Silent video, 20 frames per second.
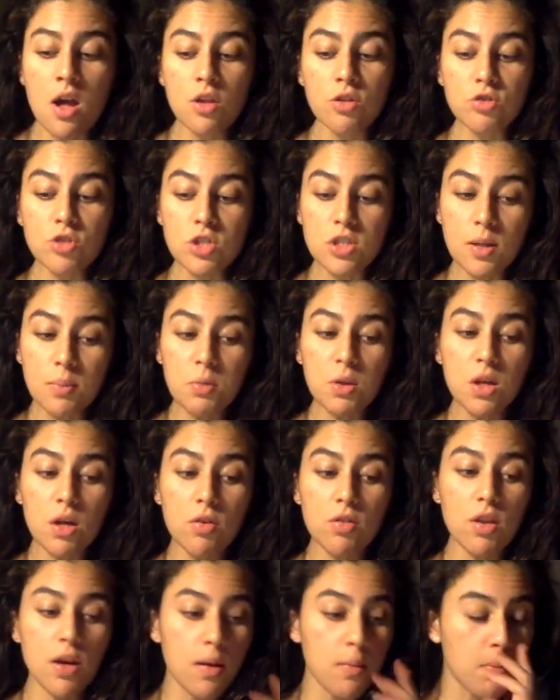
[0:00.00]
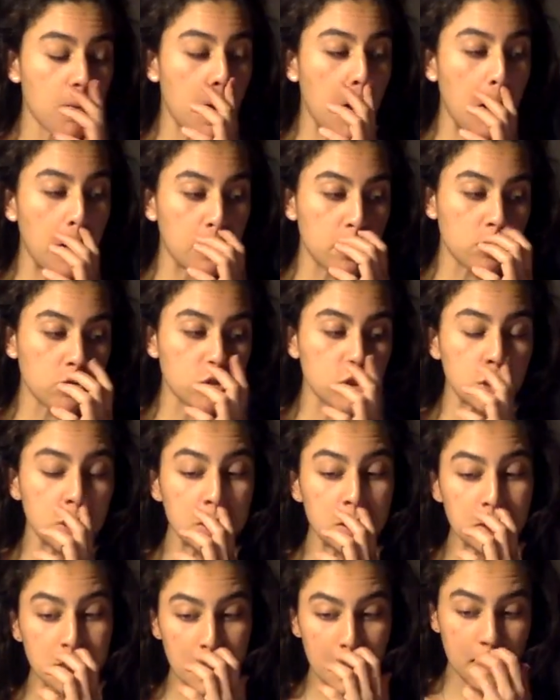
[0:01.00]
There's something here that I'm
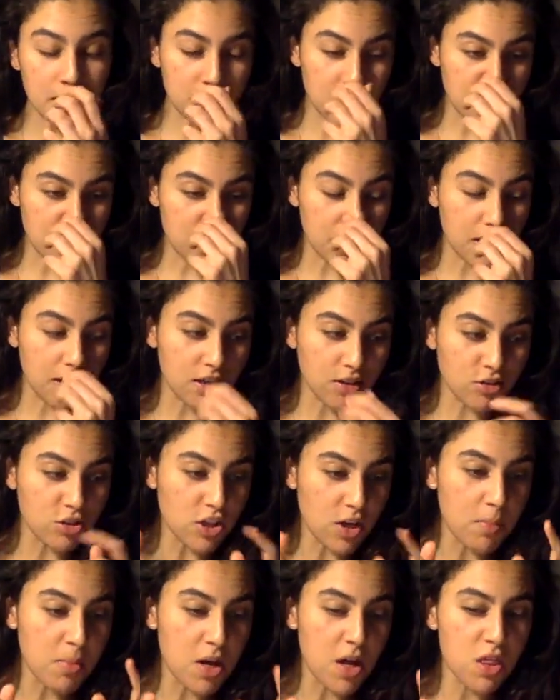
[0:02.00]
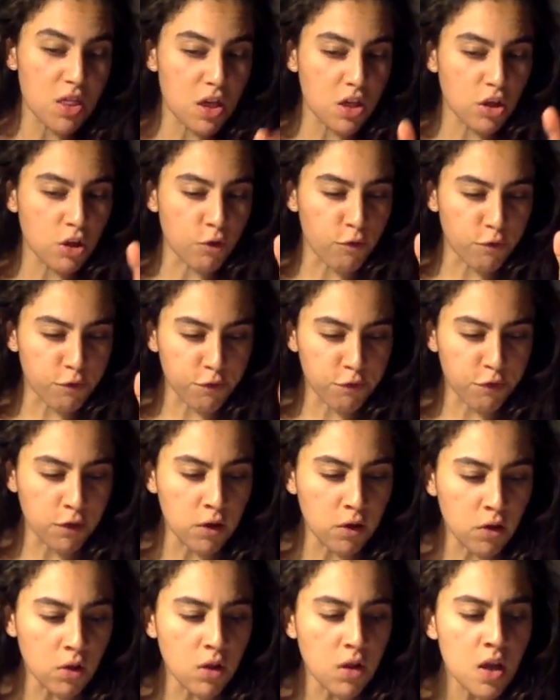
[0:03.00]
understanding here, Gemini, that you
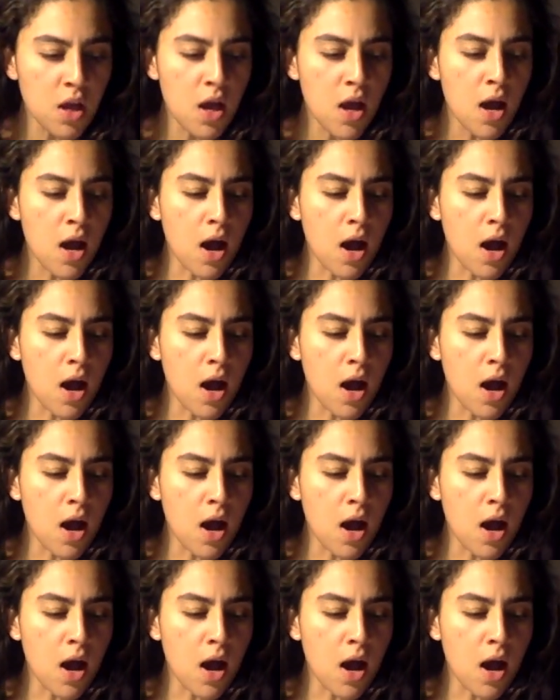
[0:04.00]
feel